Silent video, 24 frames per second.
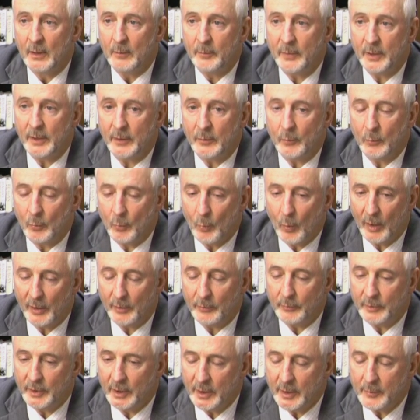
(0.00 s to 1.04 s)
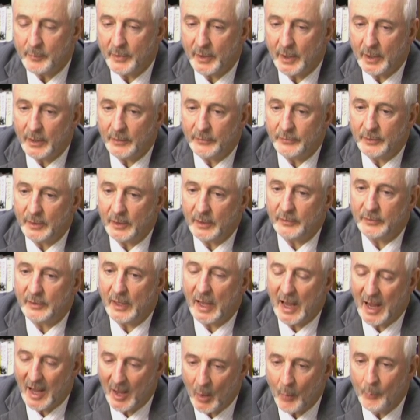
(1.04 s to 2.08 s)
I mean, what it really means is
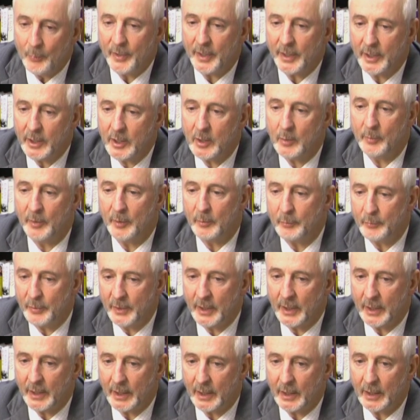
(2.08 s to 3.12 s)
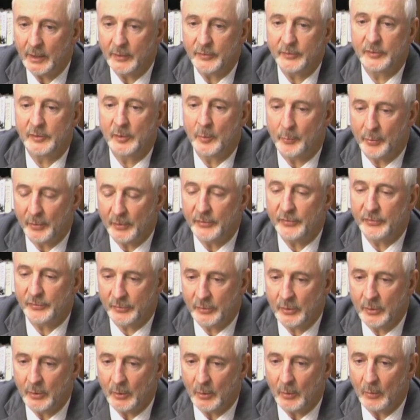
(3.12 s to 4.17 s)
helping human beings to
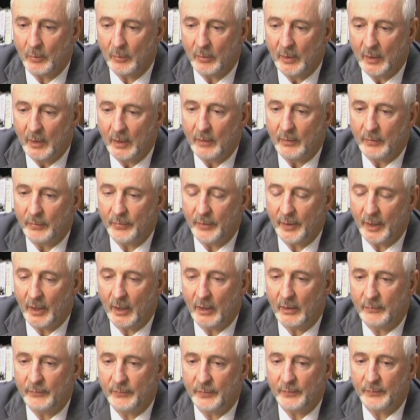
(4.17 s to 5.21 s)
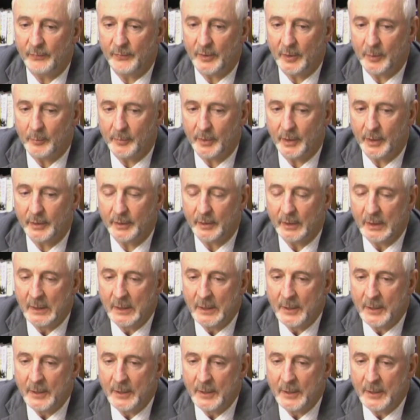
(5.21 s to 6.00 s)
pursue their fulfillment.